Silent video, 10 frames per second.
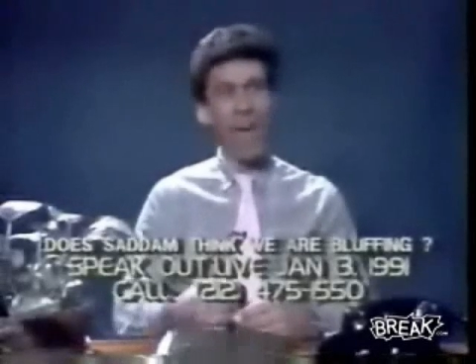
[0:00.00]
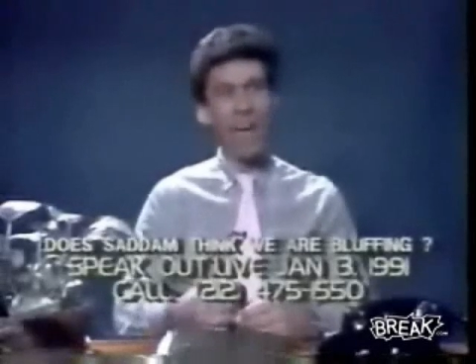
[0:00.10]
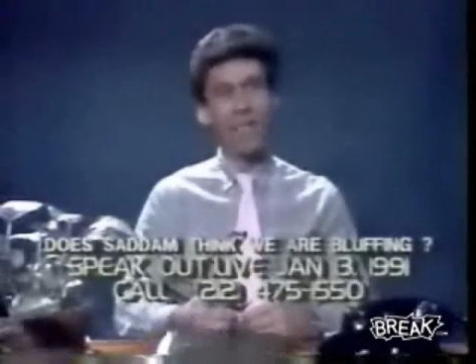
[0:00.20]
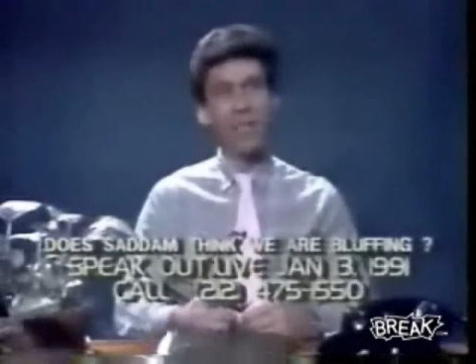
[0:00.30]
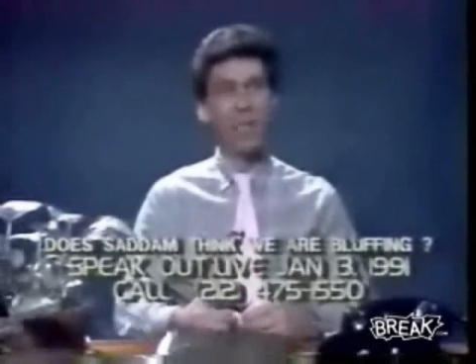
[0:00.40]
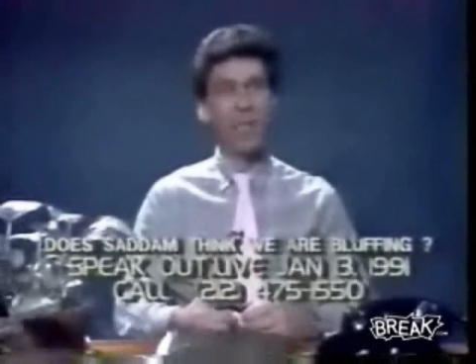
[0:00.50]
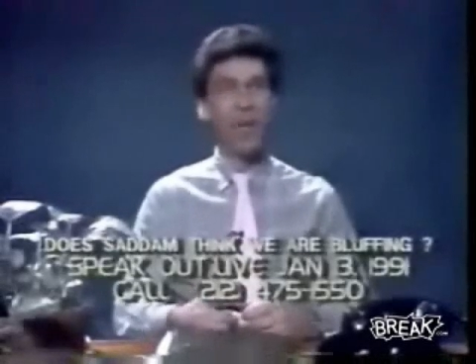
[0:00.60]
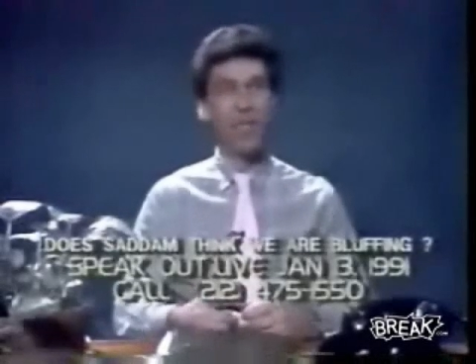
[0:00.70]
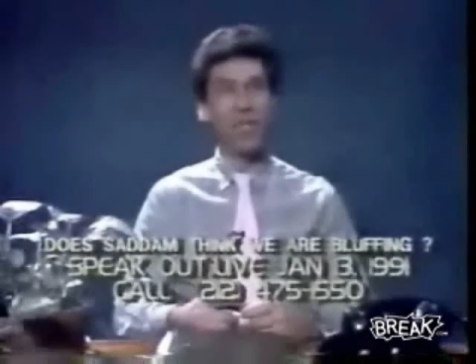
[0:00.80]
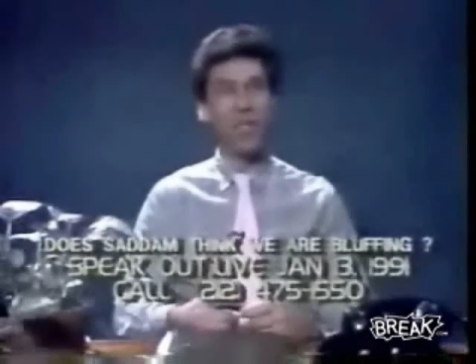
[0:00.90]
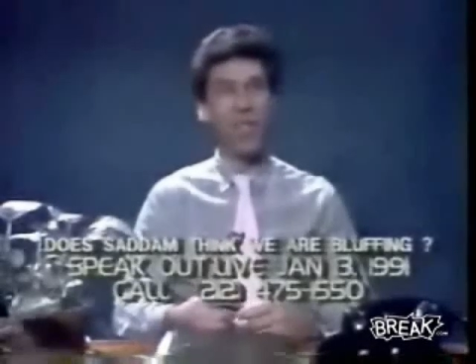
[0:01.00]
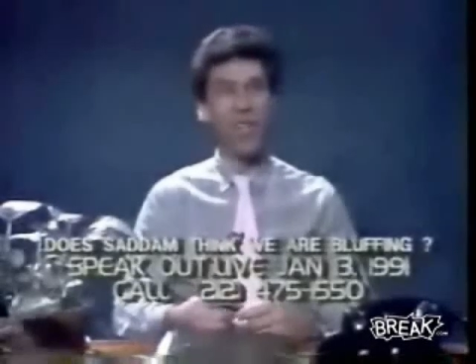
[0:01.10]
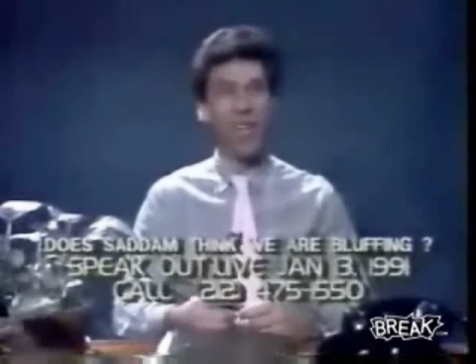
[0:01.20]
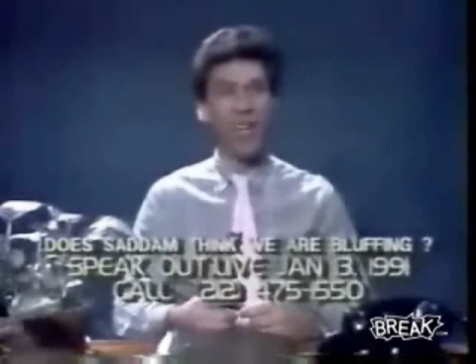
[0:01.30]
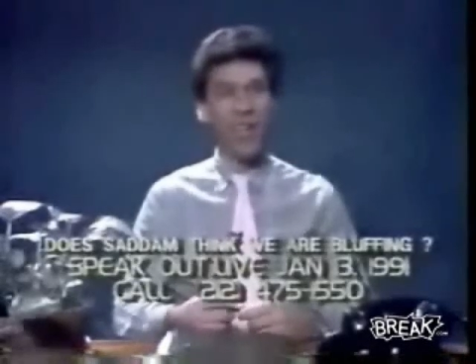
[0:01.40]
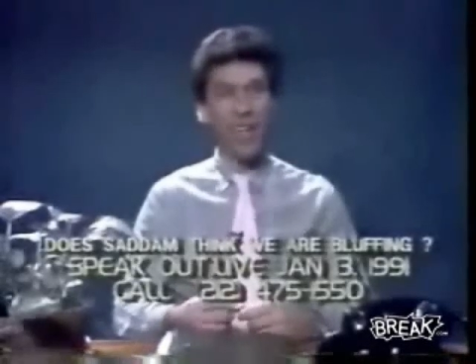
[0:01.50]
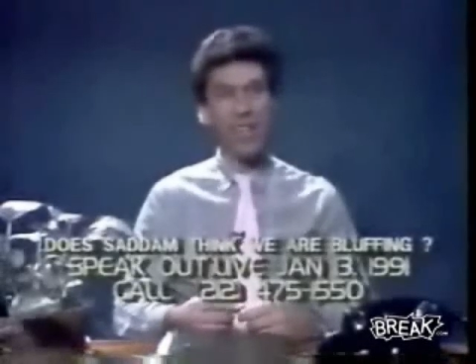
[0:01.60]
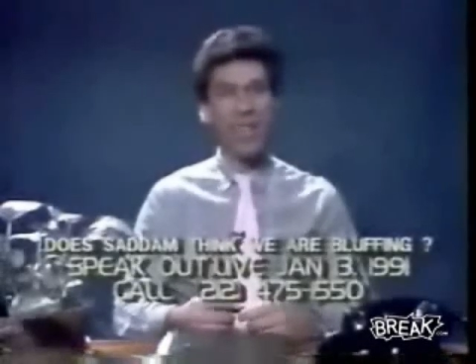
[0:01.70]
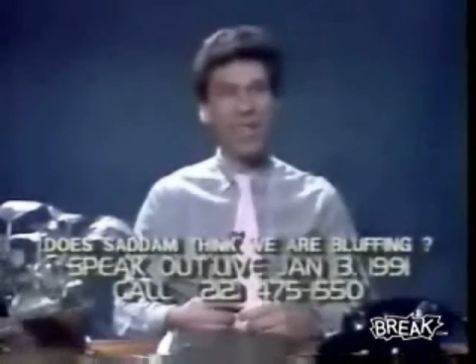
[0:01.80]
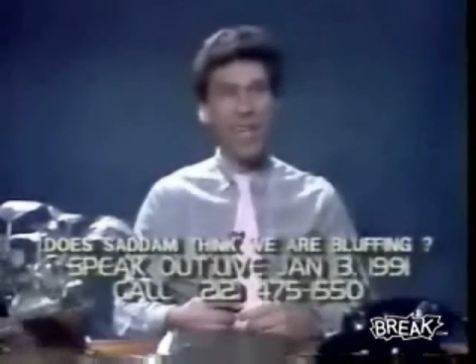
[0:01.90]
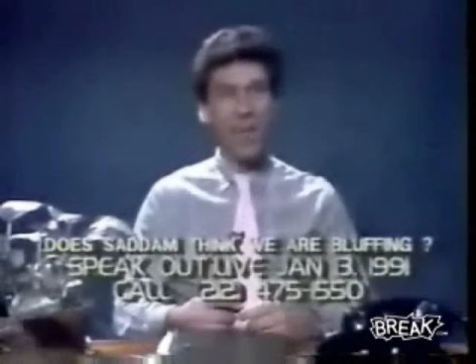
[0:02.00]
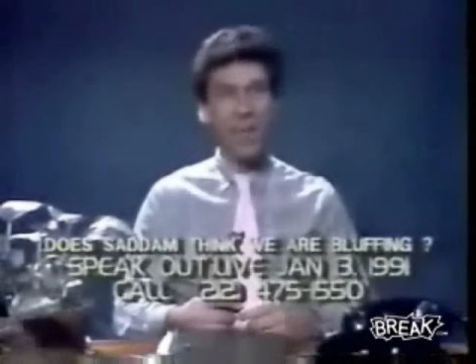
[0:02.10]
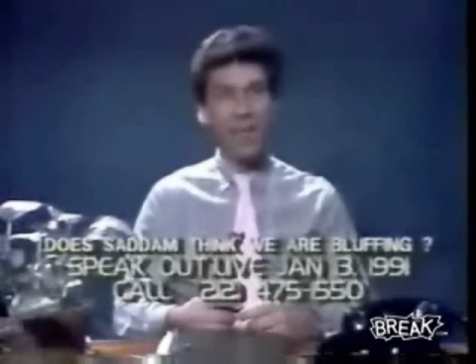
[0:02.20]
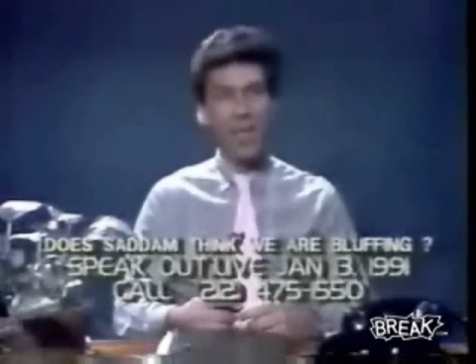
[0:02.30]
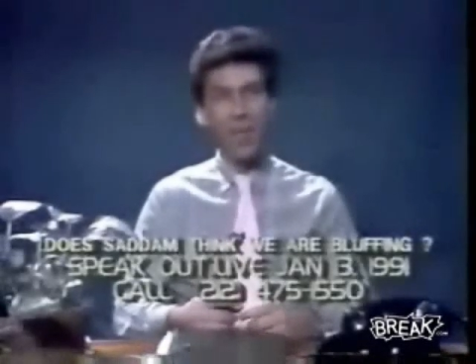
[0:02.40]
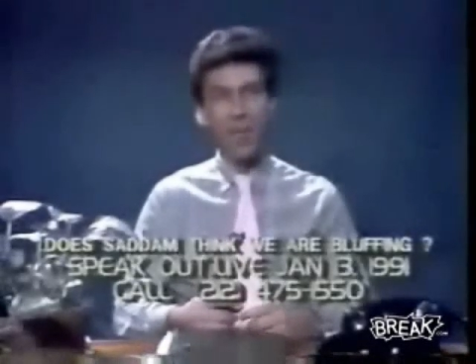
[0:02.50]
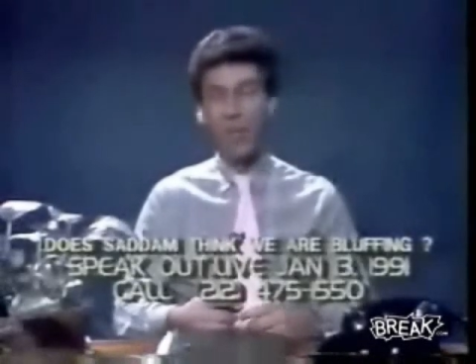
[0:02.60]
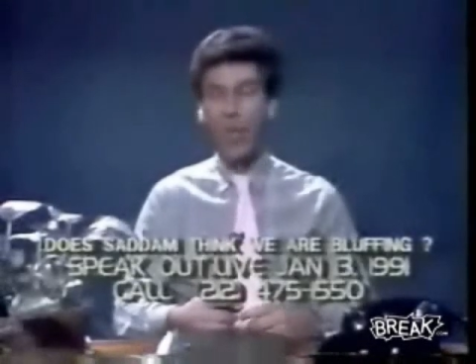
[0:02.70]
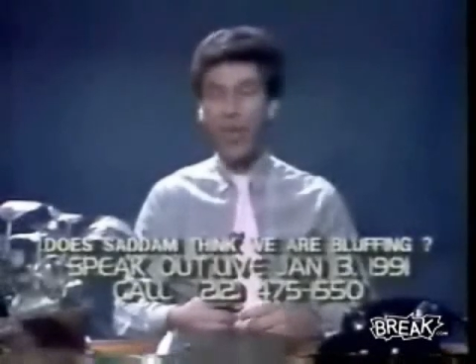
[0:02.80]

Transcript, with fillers: back to the question, does Saddam think we're